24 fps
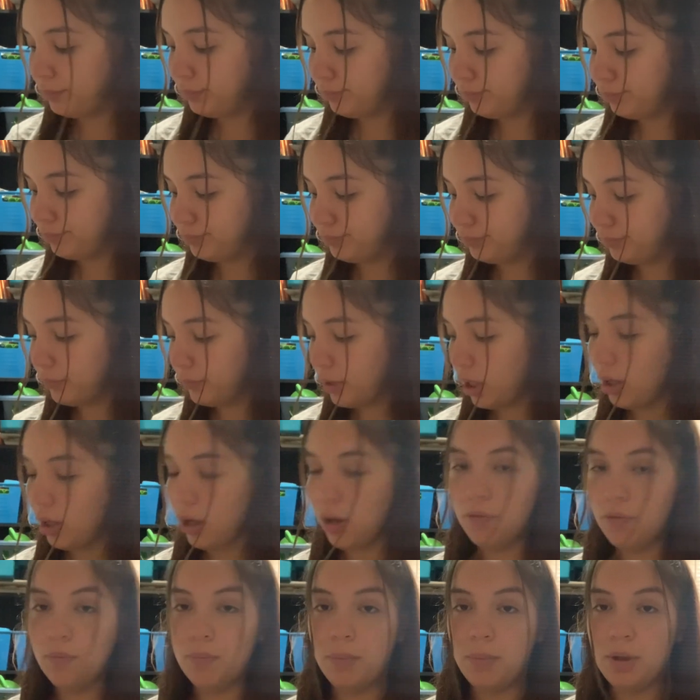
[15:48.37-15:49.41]
Like I've
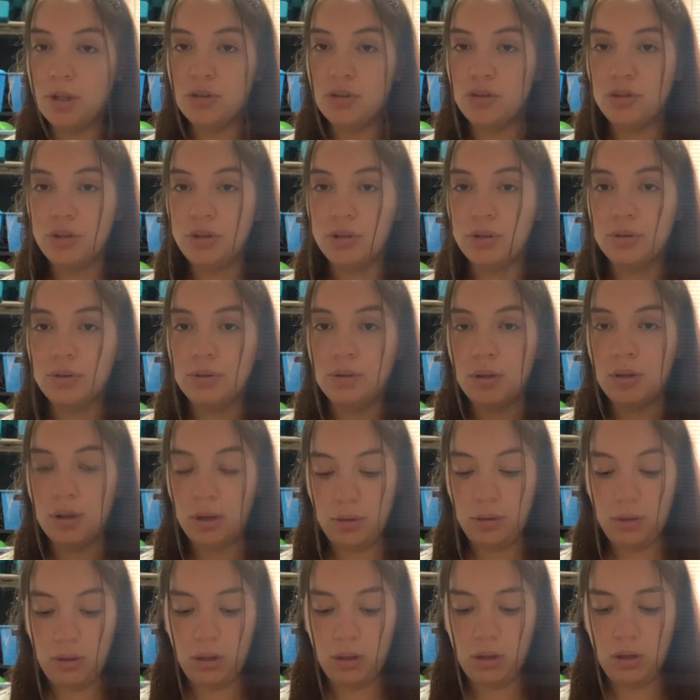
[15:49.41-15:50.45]
mentioned, I
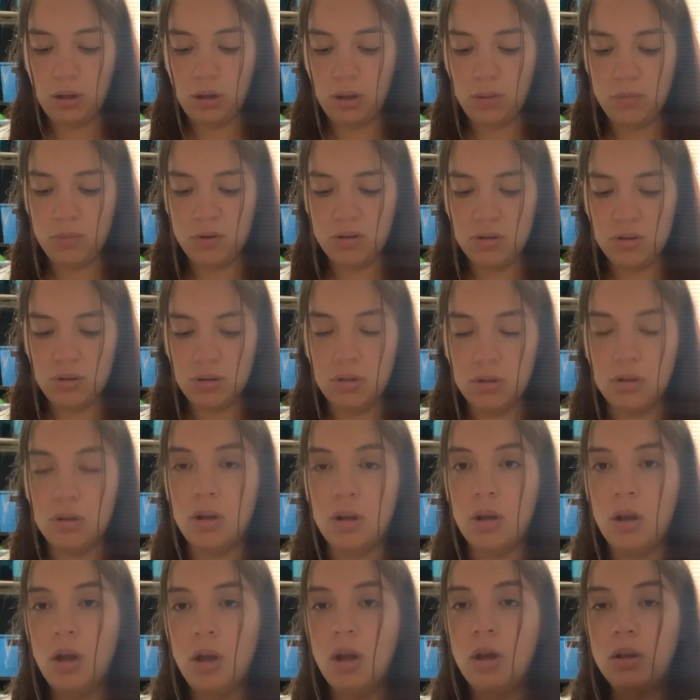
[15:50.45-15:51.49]
think I mentioned.
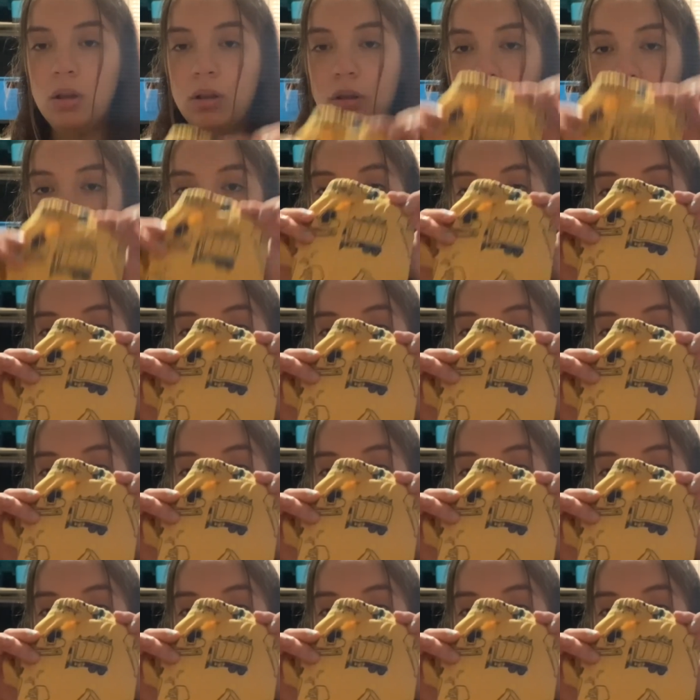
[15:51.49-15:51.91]
Look at these